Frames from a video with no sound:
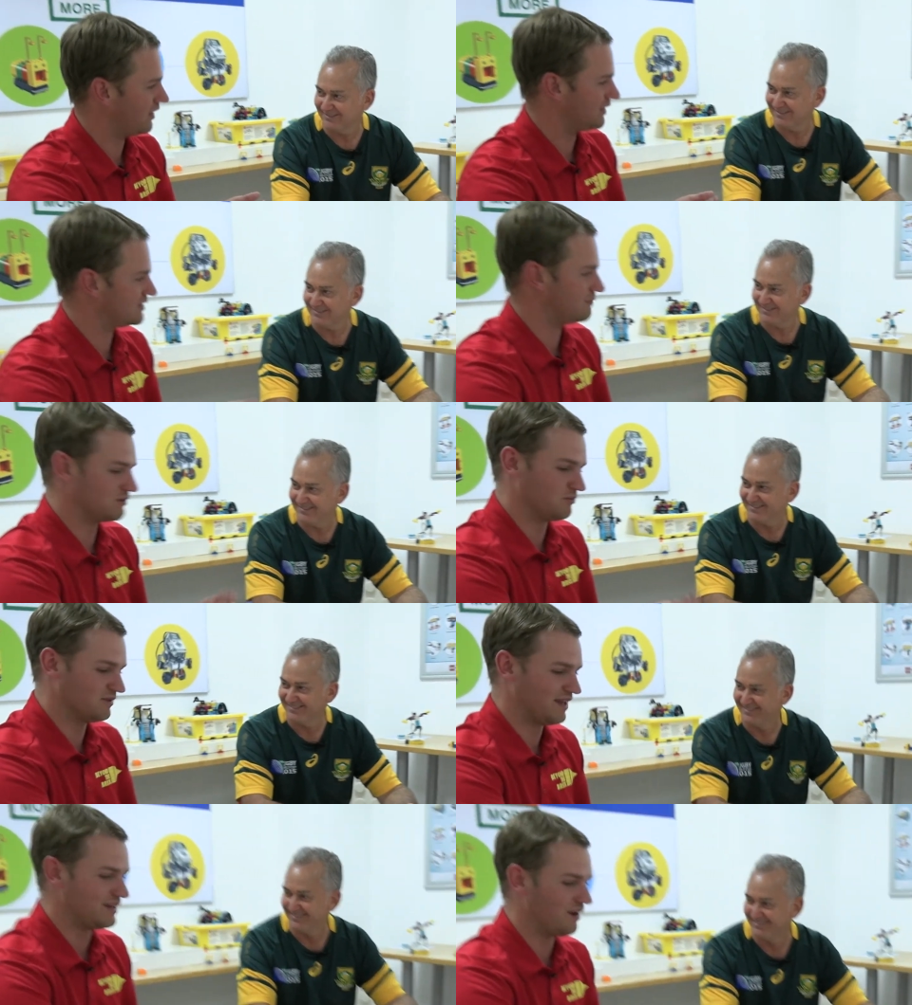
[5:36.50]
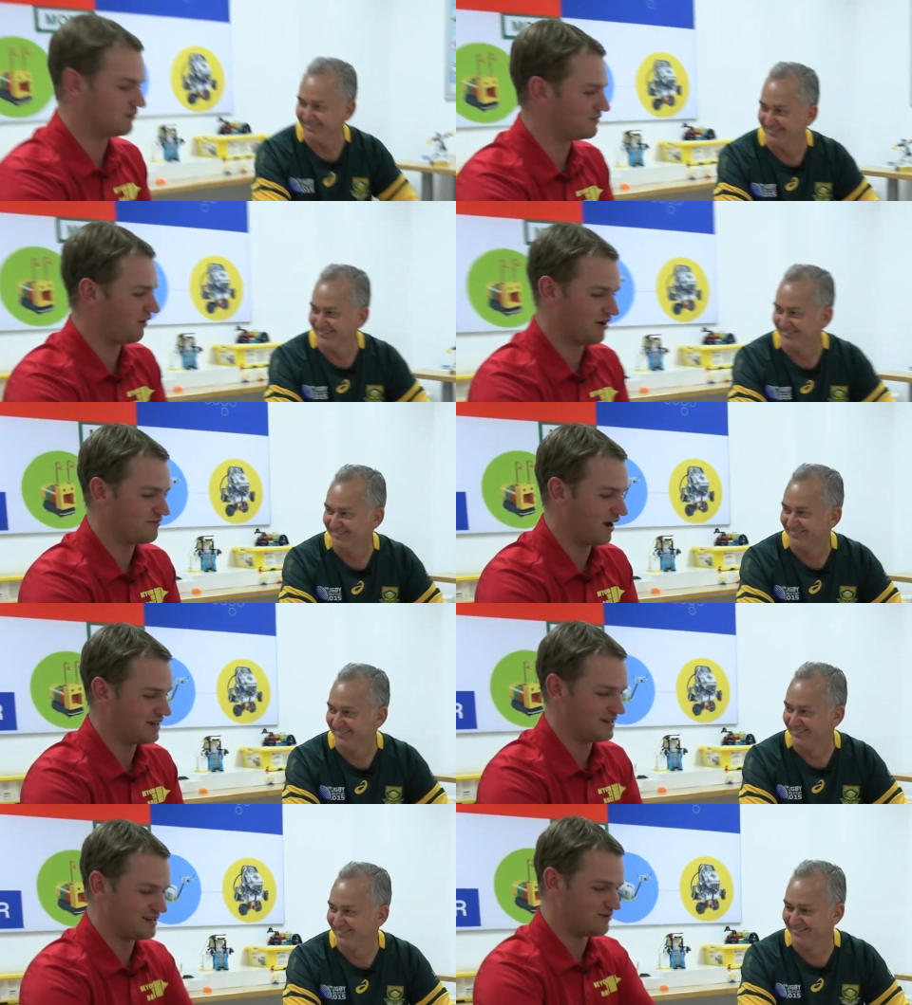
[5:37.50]
Speaker 1: a lot of times. But with Lego, it's very
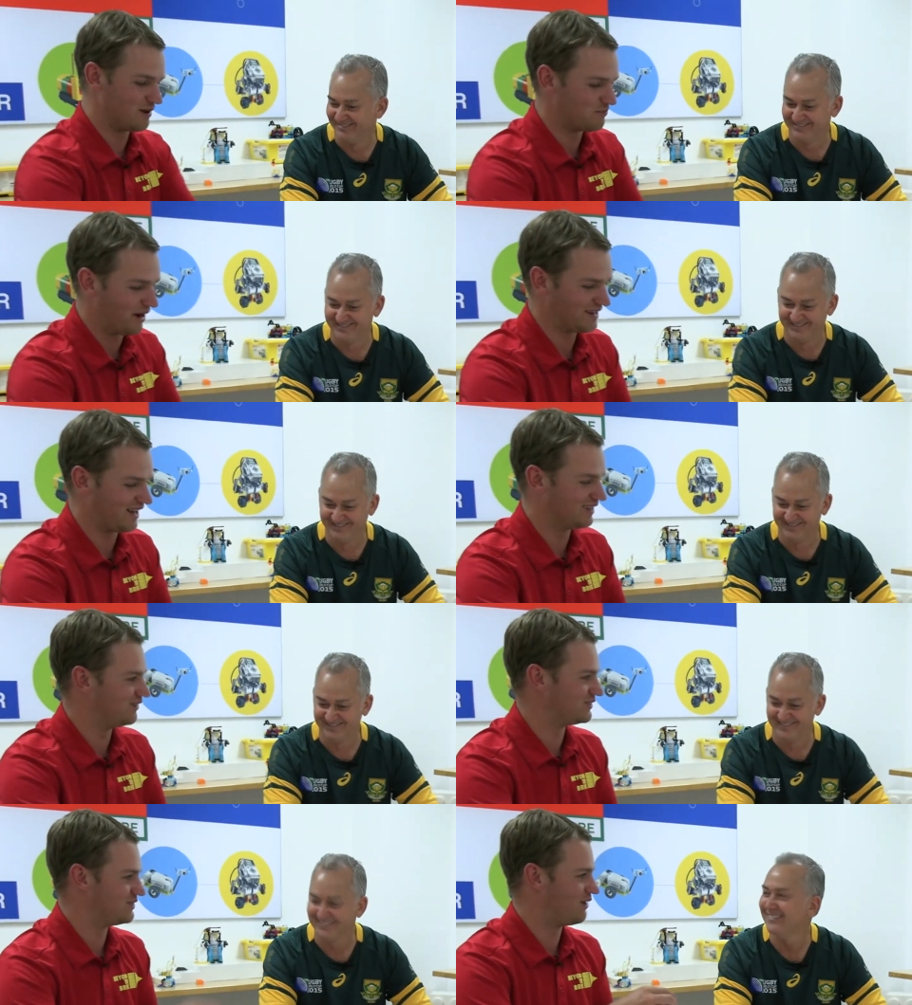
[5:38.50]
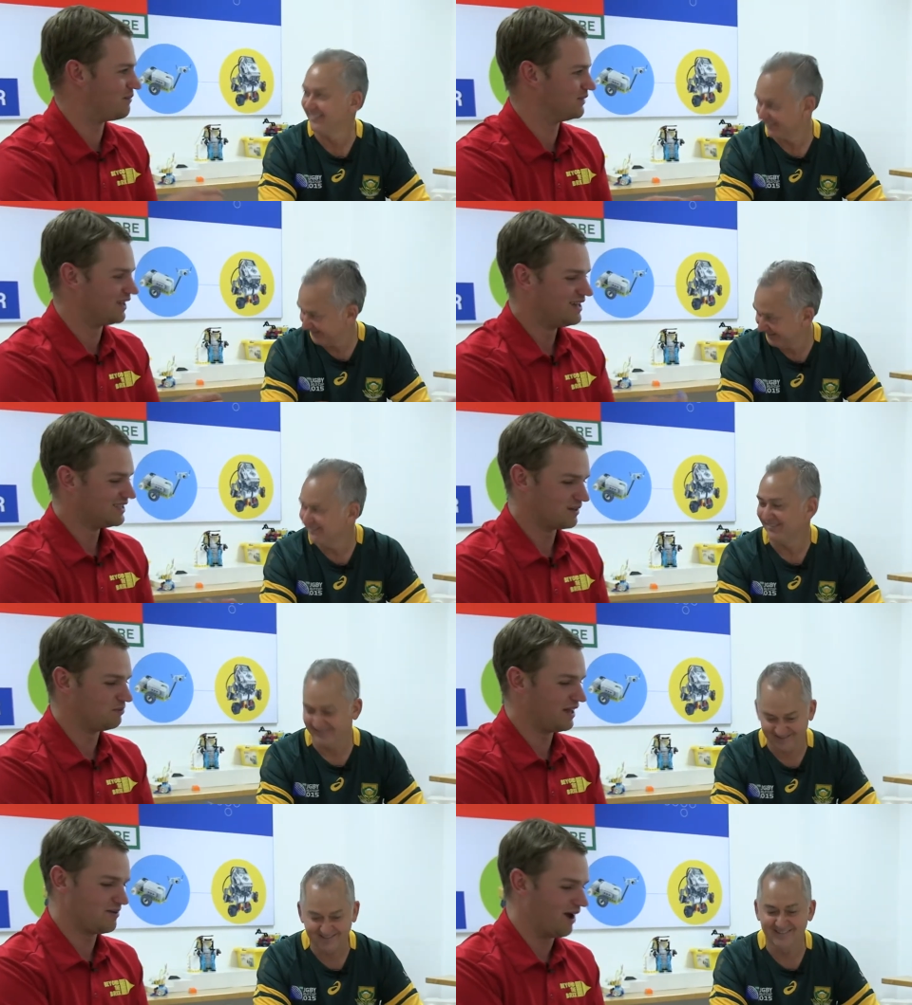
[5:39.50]
inviting, and you get bright colors, and you're able to to
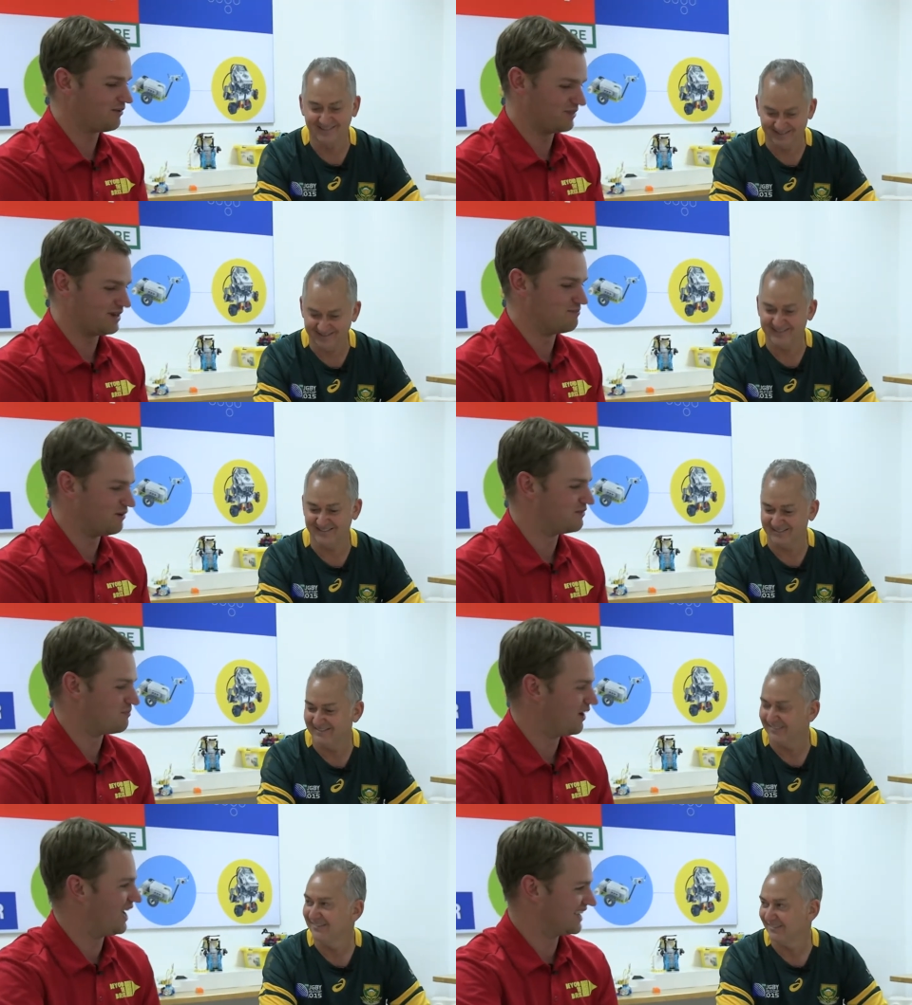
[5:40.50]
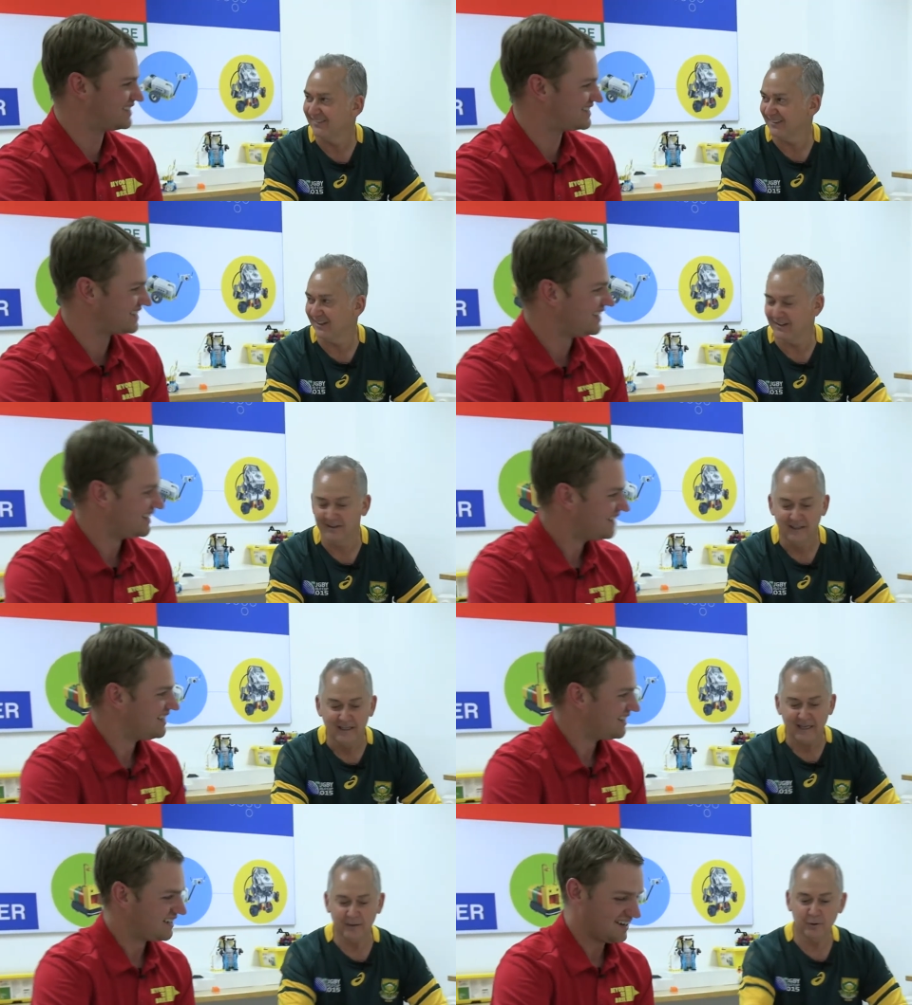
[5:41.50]
play around with it and move the bricks. Yeah.
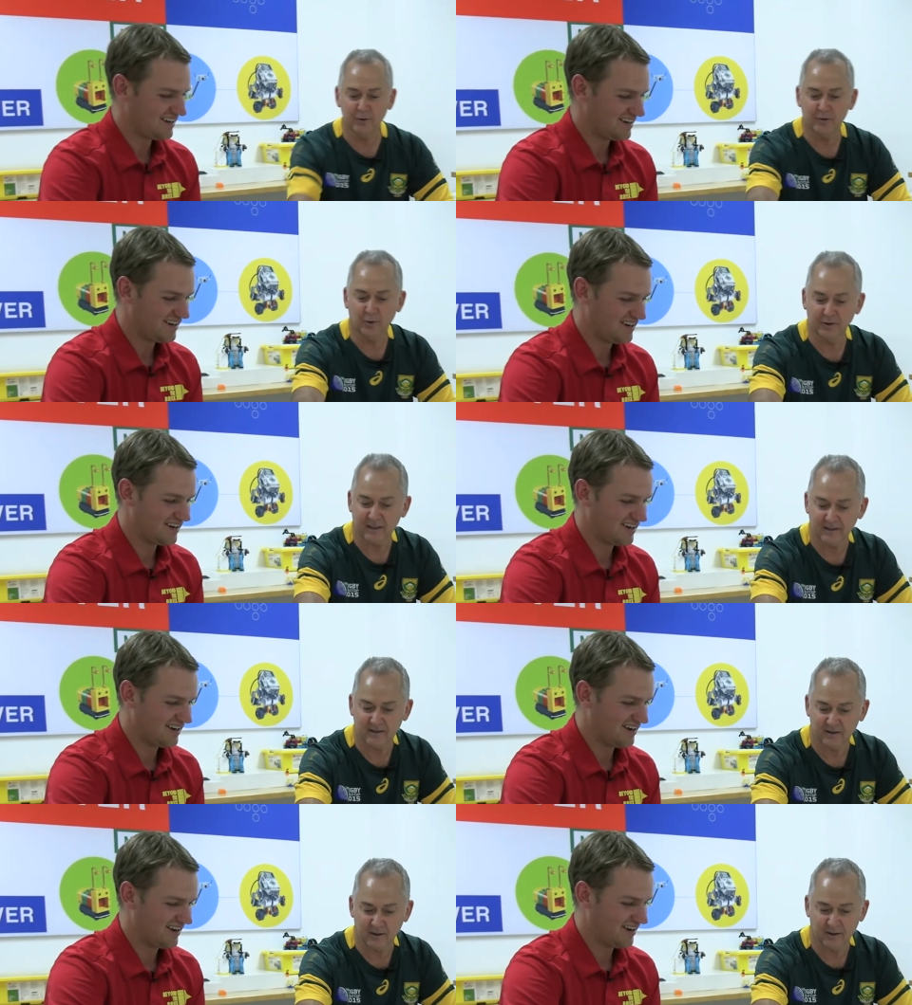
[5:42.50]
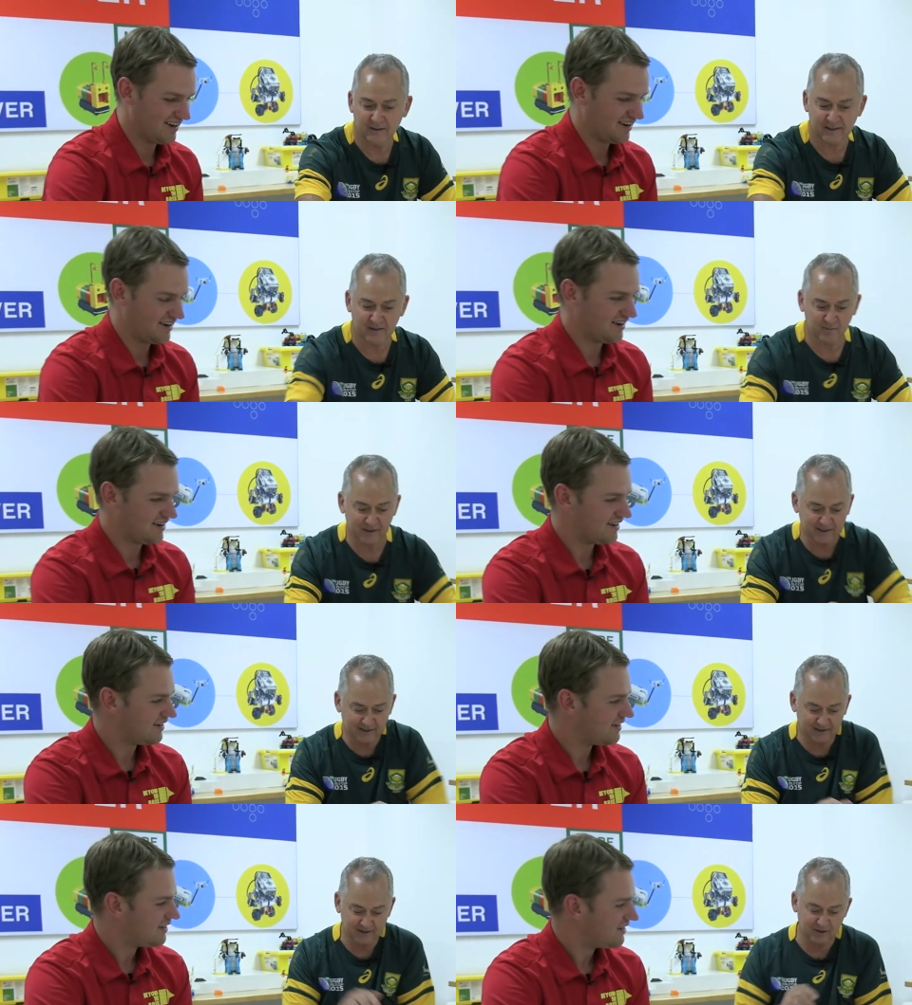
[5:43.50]
Speaker 2: And who thought that, you know, a set of bricks like
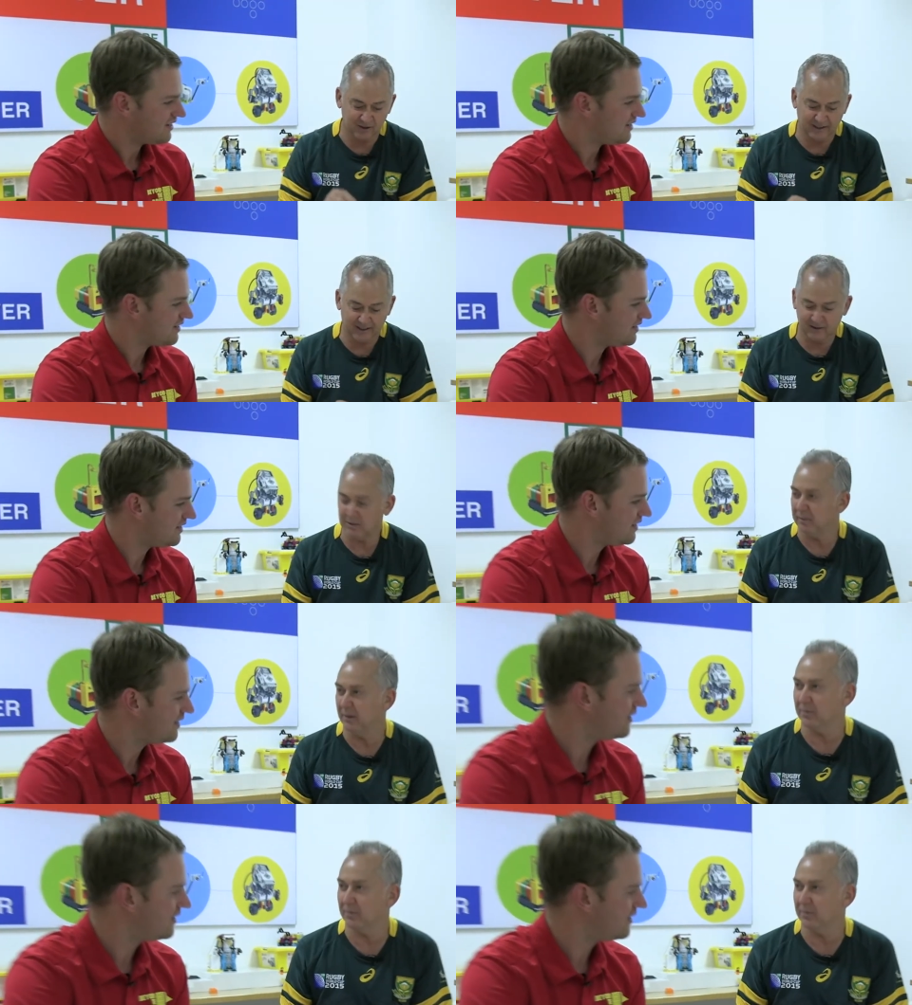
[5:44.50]
this in your hand could be a